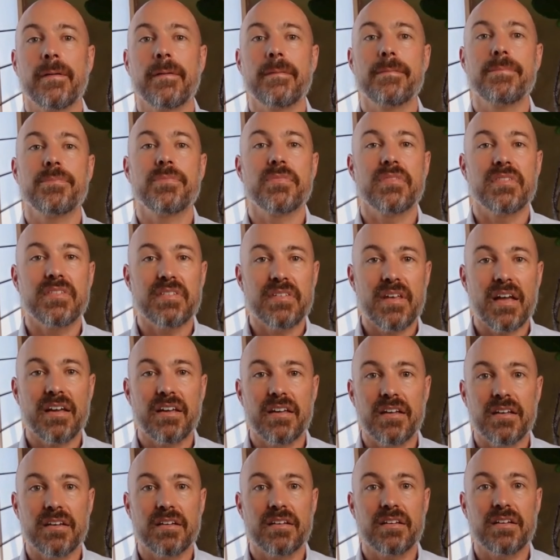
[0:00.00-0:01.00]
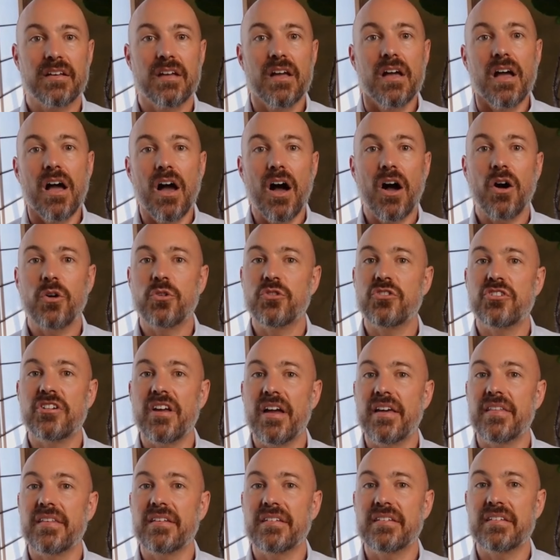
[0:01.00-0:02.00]
Second, I'll share
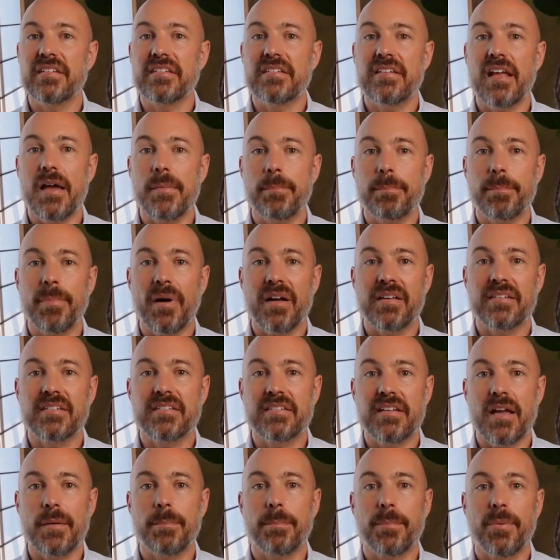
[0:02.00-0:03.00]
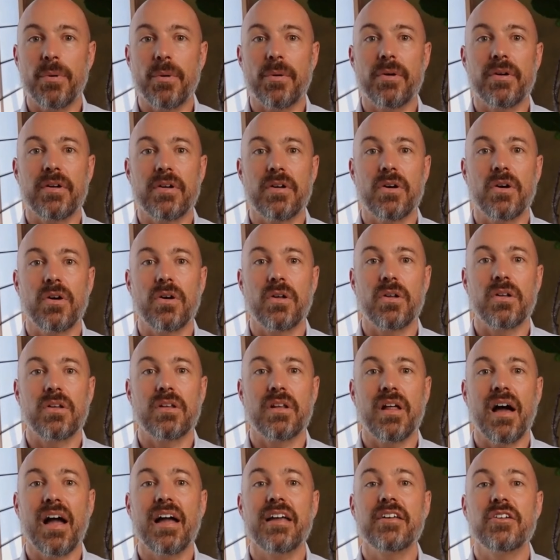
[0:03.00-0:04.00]
the step-by-step protocol
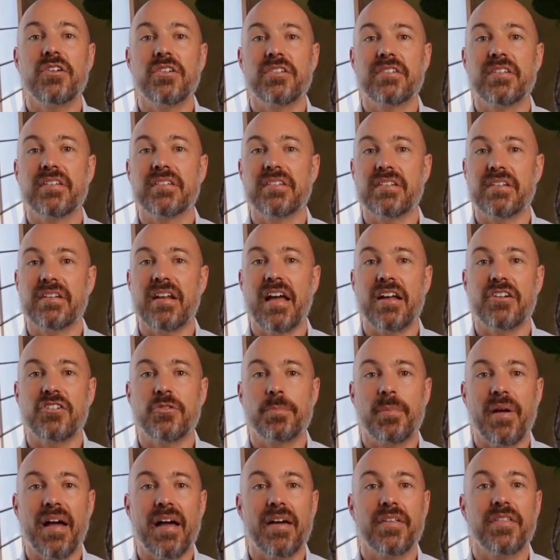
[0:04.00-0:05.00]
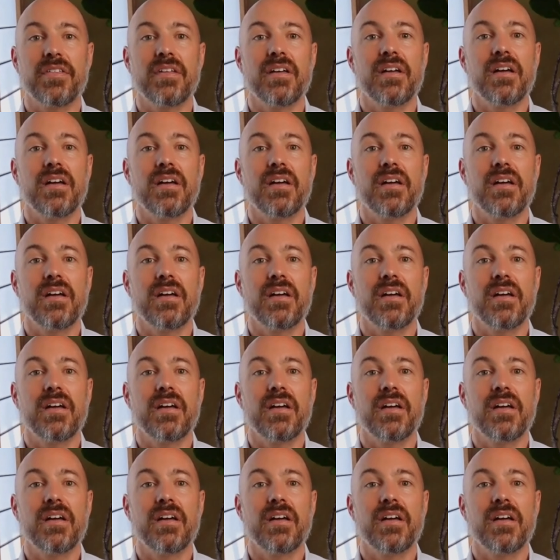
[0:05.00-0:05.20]
I use as a naturopath